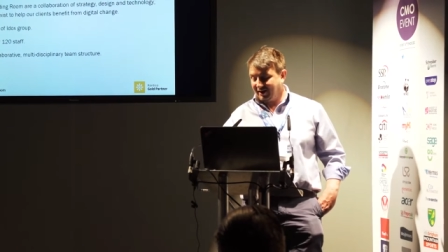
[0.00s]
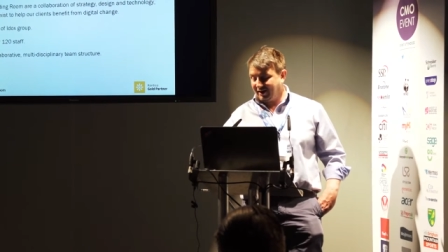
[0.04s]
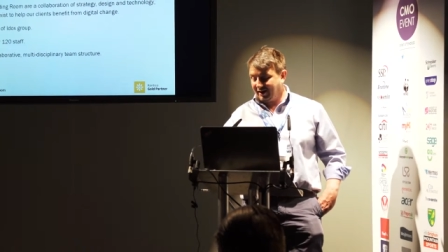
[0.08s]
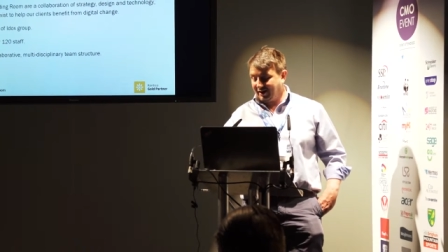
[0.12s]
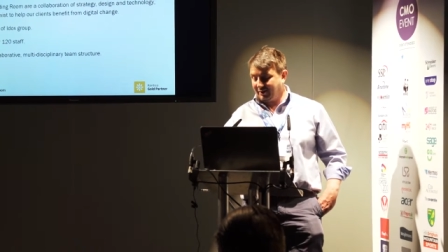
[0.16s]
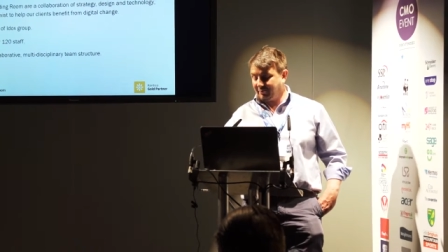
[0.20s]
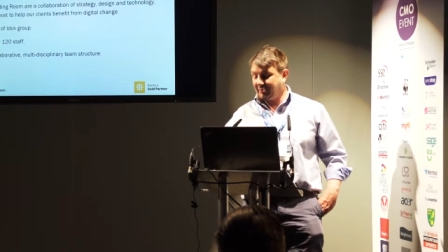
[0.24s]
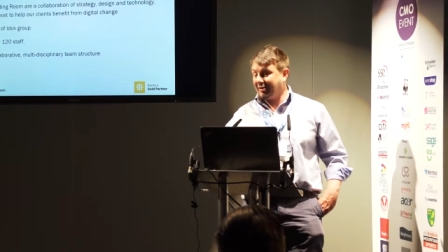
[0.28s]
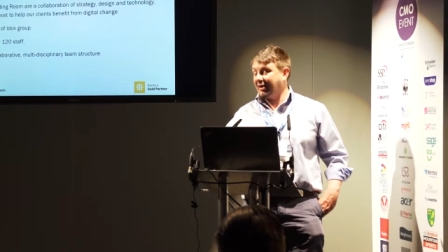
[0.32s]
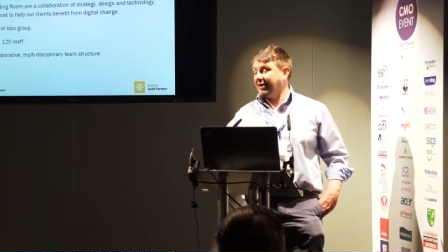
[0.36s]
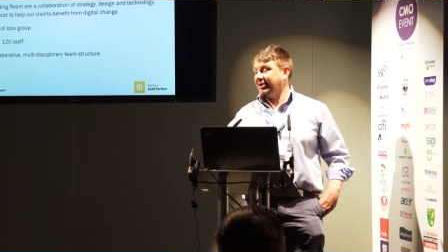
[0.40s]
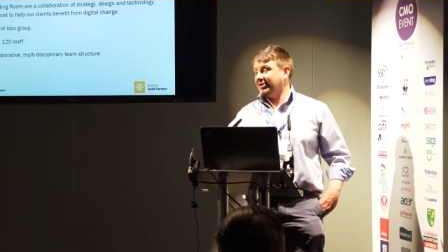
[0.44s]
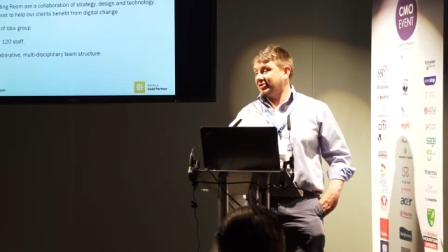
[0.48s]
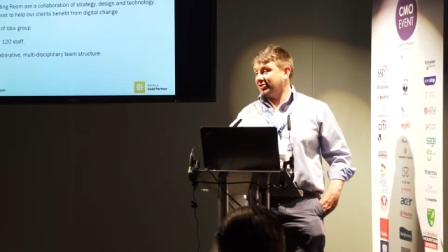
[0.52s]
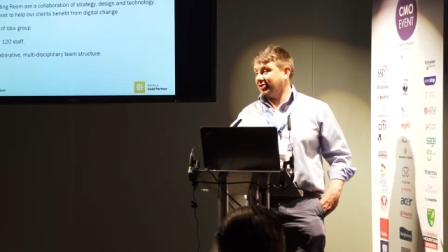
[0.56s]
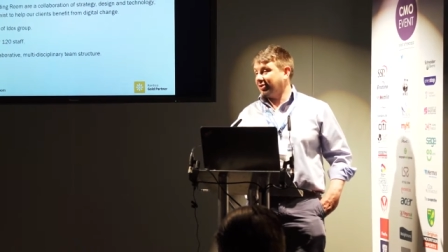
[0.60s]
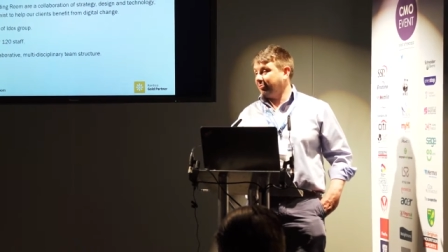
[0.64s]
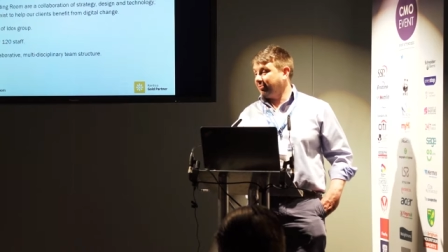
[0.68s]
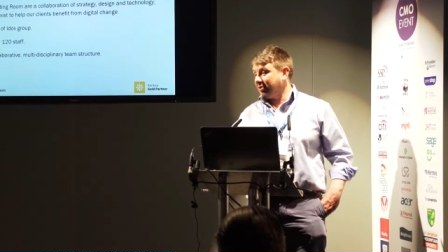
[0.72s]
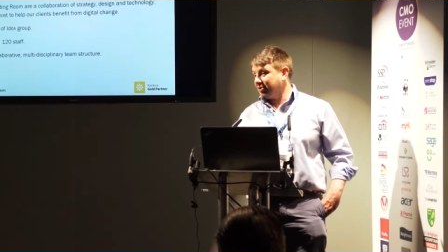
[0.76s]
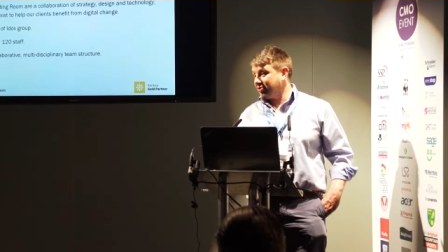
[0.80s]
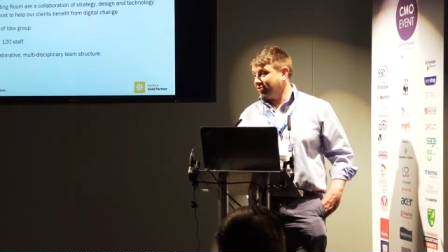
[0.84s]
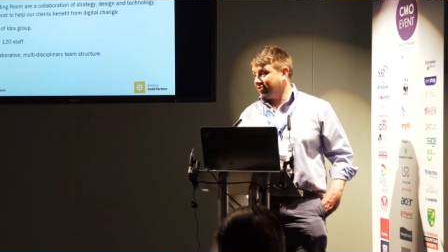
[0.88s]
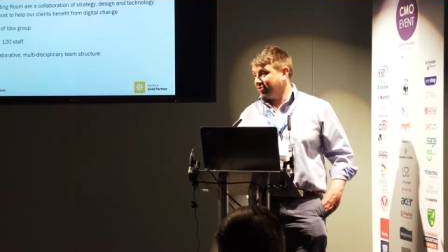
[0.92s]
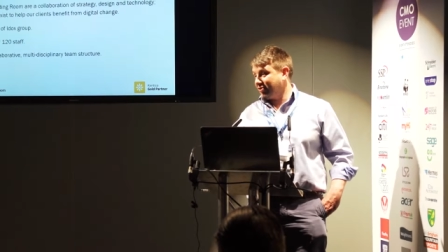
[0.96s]
Um, and it's going
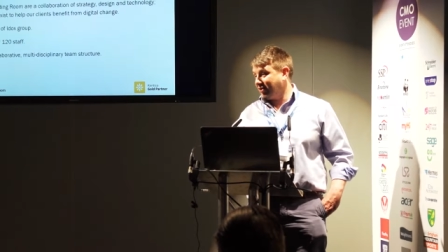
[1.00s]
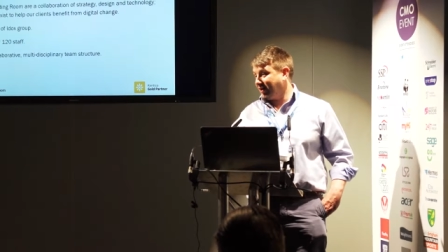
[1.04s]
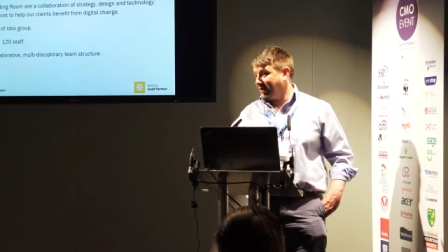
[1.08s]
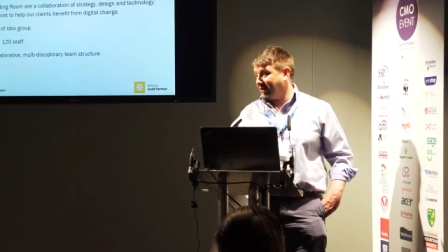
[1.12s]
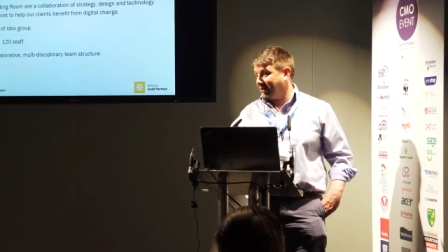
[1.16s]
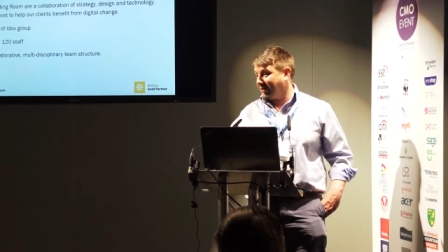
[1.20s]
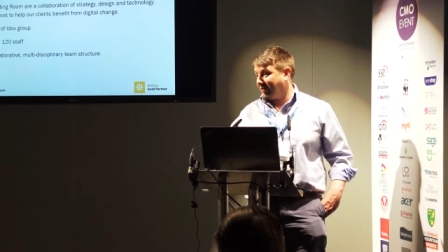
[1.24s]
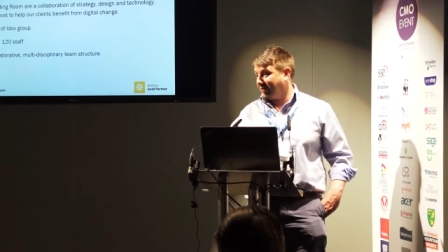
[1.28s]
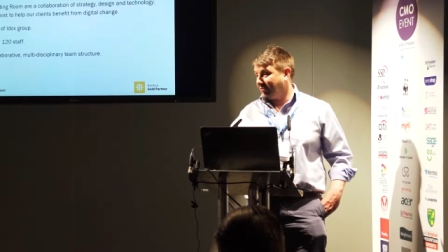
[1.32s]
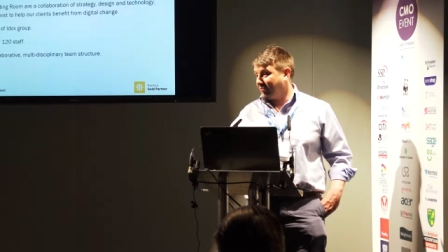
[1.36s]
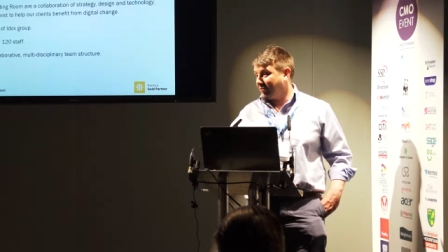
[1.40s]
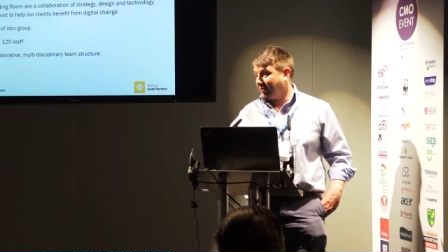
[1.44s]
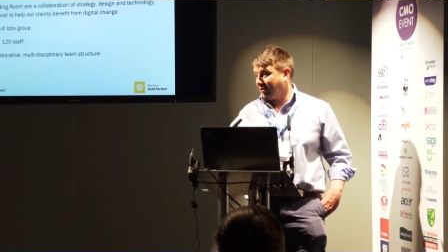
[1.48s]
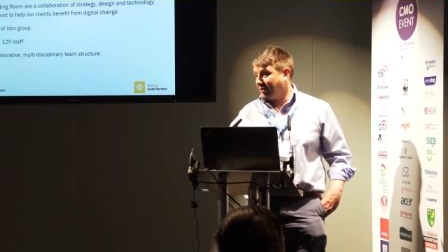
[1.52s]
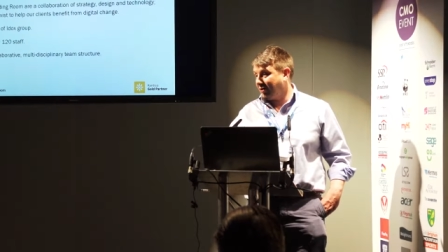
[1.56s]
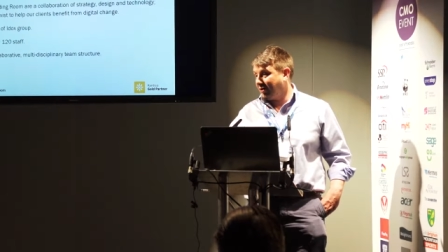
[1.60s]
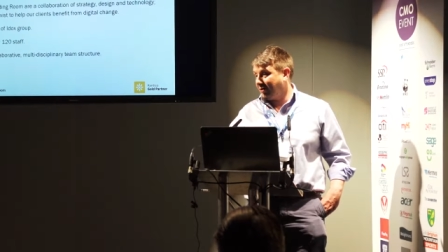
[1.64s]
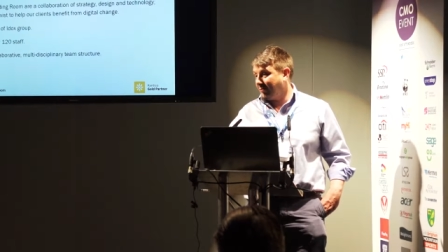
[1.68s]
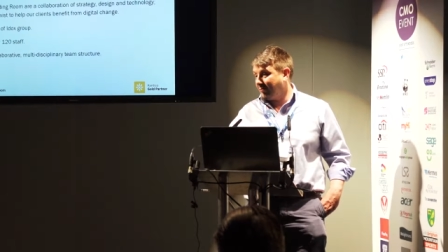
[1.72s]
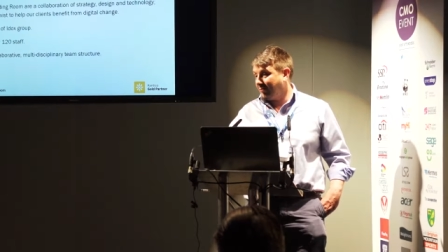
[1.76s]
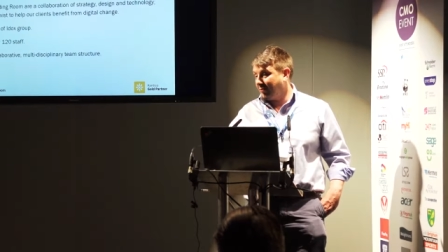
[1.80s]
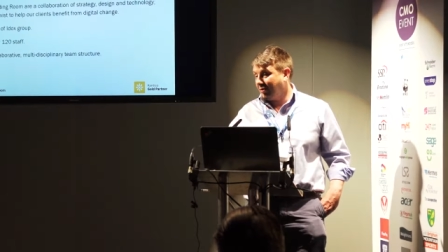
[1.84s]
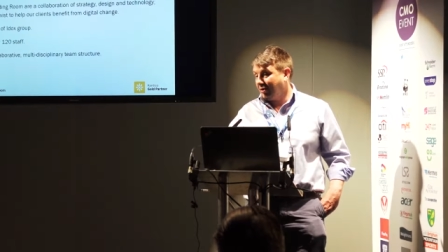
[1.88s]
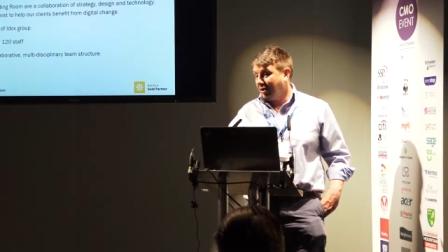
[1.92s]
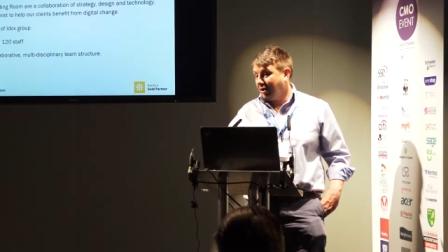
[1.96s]
to be sincere.
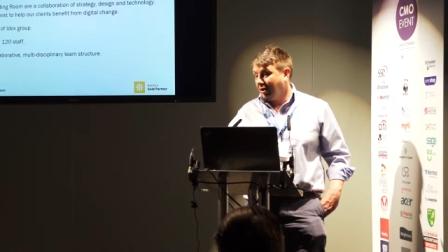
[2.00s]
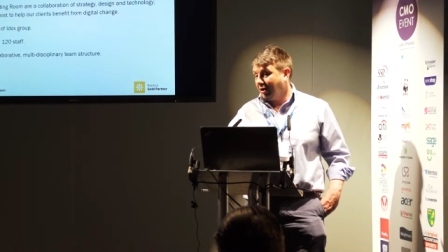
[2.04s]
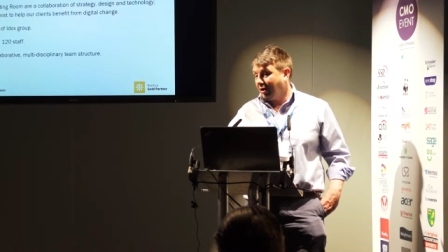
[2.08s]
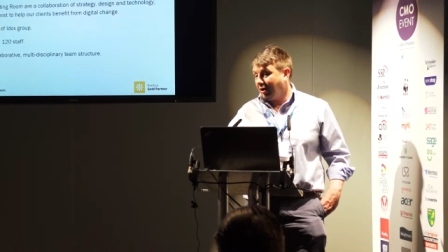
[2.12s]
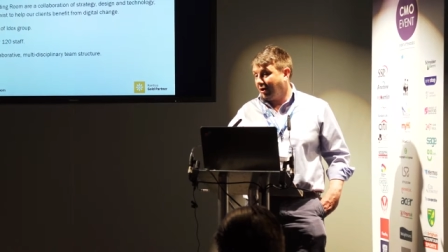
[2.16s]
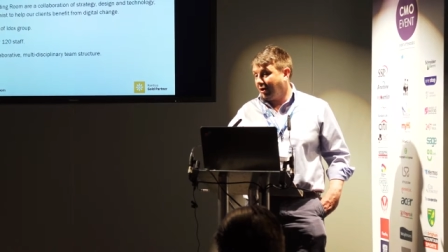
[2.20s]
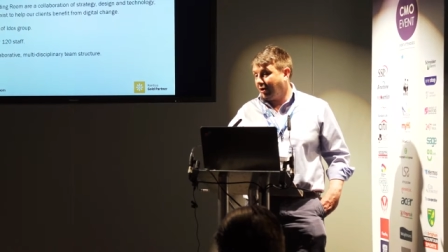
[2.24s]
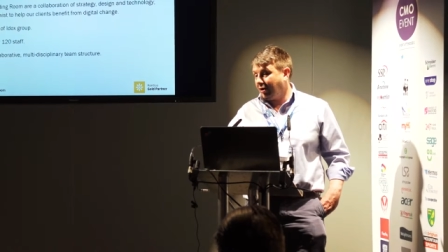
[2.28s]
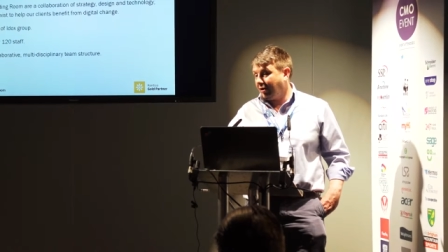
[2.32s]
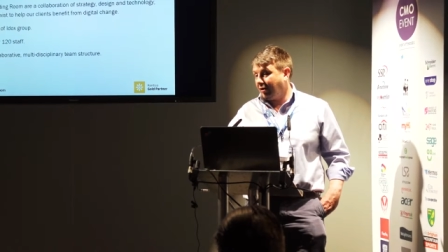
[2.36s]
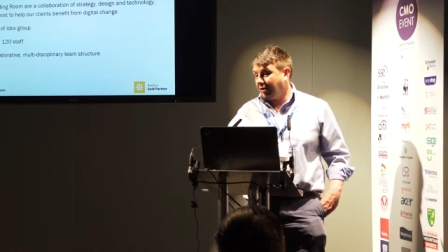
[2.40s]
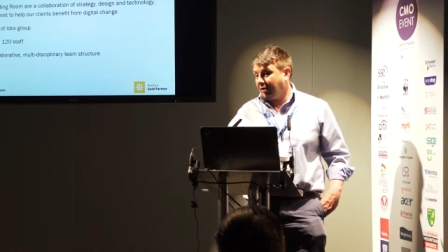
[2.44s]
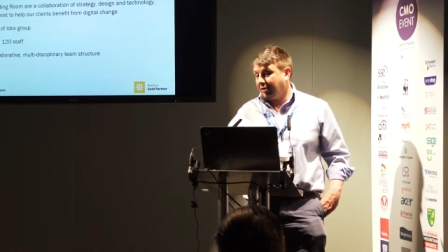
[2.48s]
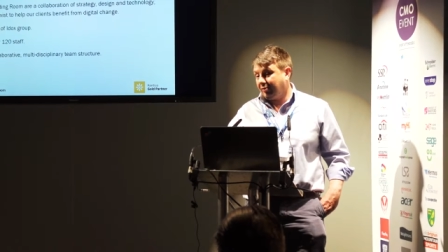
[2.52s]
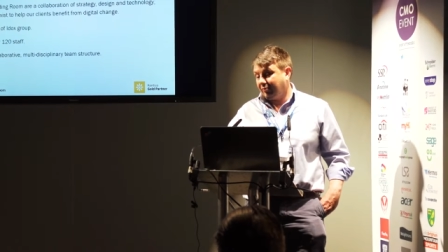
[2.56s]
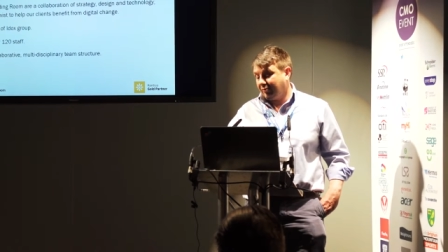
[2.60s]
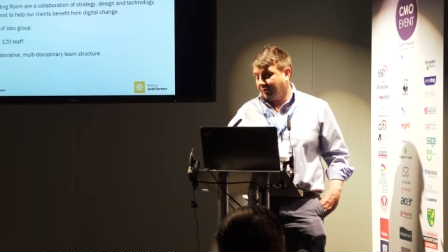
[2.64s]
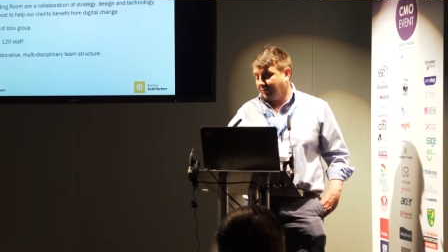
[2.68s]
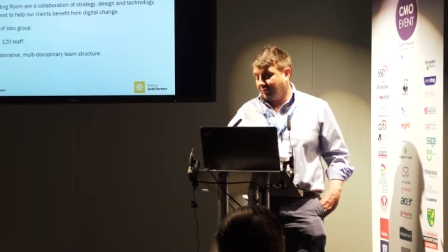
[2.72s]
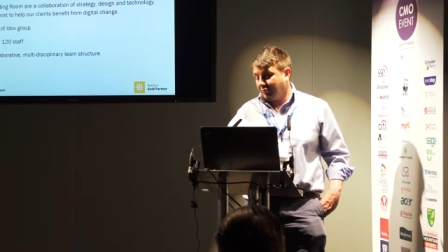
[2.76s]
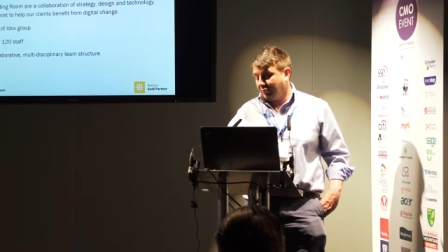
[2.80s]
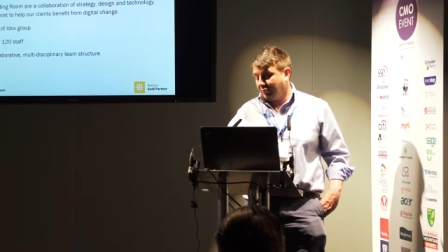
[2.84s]
Um, I,